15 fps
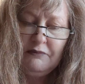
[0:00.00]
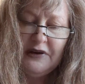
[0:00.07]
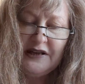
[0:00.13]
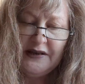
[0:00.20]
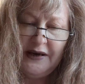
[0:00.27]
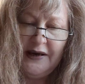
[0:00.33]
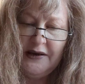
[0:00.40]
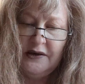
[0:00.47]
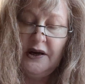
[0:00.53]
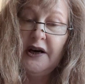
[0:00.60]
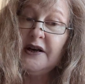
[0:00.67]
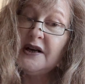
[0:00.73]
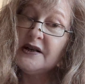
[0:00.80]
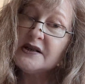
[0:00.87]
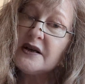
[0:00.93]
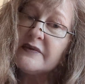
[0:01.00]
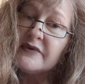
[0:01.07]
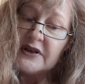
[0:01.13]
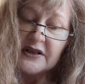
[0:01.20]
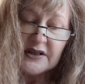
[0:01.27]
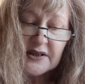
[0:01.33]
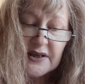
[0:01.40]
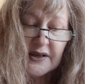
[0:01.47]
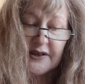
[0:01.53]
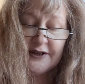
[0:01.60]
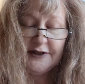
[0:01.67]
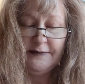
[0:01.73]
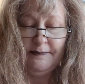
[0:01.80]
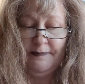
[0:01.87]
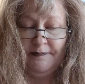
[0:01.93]
my dad died at
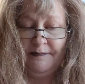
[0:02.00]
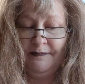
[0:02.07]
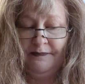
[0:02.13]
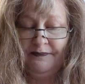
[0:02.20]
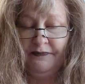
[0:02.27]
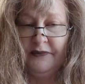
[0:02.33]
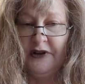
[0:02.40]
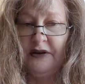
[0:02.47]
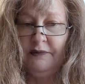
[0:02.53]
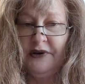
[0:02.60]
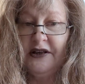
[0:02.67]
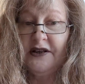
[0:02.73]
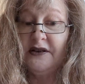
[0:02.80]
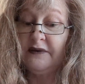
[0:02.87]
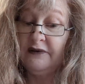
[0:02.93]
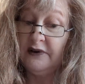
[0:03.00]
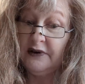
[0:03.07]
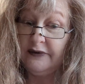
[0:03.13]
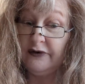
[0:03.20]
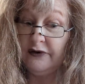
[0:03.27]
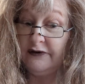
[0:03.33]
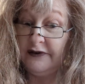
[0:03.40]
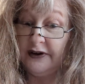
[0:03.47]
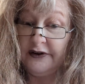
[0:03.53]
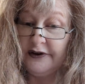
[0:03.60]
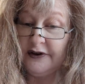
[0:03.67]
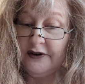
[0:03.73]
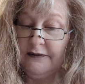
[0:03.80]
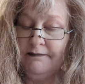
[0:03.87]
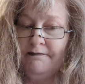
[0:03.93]
76 because of liver
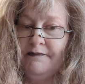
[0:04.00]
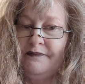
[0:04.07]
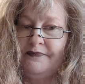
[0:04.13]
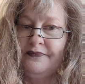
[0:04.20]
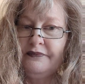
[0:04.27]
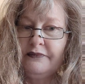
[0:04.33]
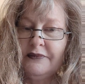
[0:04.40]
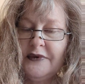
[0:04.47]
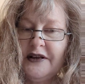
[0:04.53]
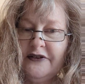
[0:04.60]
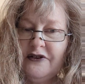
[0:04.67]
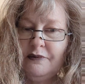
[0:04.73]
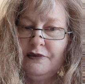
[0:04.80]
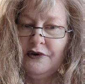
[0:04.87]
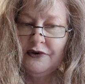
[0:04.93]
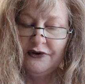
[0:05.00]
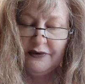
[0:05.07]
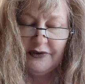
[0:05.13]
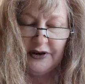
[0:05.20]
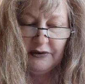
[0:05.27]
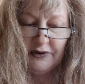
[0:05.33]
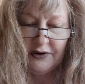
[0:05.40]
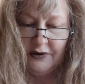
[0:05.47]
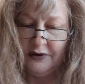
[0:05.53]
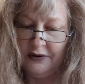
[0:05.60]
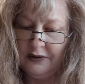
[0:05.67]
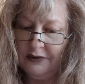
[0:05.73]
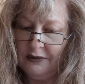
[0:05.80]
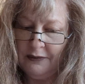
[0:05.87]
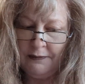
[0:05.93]
failure, his abuse of
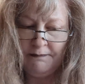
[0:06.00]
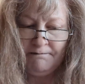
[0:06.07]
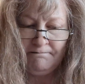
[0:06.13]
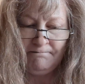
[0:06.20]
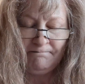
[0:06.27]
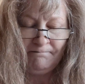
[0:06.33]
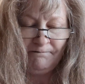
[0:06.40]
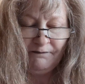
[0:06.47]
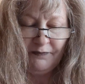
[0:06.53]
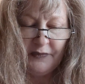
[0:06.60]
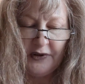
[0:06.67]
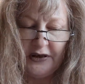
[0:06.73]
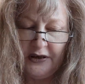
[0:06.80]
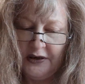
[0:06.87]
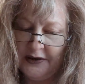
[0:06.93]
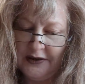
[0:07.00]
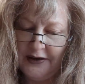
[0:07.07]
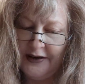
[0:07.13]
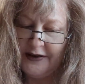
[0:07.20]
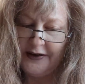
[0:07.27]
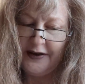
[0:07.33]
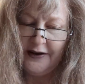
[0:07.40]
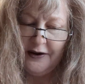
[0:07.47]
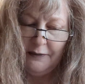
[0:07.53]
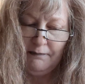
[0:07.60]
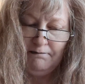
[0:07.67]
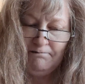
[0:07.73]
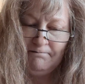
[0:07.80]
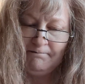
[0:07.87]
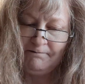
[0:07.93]
alcohol. Unlike
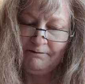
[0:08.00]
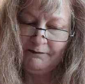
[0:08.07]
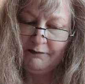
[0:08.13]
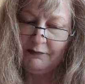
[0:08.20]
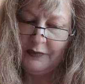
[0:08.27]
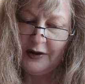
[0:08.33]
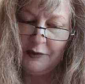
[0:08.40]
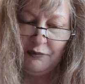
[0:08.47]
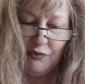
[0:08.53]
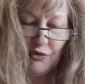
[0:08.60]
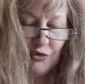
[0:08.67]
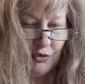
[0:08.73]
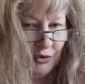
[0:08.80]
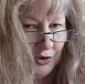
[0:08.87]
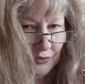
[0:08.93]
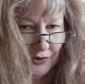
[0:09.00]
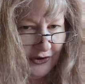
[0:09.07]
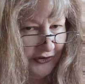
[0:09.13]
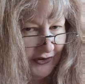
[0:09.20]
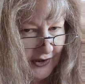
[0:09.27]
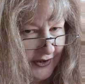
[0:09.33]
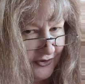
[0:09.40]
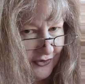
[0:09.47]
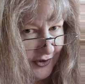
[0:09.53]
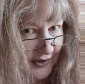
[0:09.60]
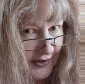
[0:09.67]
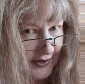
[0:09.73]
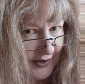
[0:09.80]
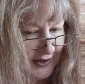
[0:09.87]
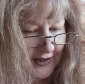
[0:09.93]
him, Bruno does not
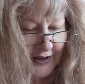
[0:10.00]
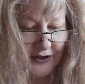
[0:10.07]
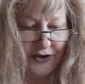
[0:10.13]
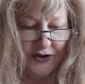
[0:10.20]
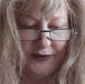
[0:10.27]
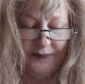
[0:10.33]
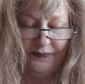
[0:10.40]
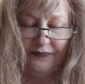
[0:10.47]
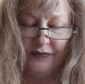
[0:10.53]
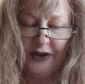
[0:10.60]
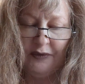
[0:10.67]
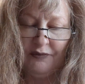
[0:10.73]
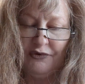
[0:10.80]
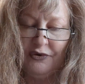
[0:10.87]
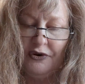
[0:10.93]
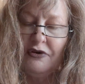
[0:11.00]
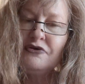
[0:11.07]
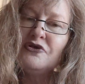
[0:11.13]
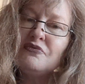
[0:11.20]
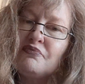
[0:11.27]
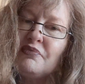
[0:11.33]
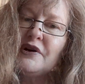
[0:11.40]
drink scotch. Bruno, you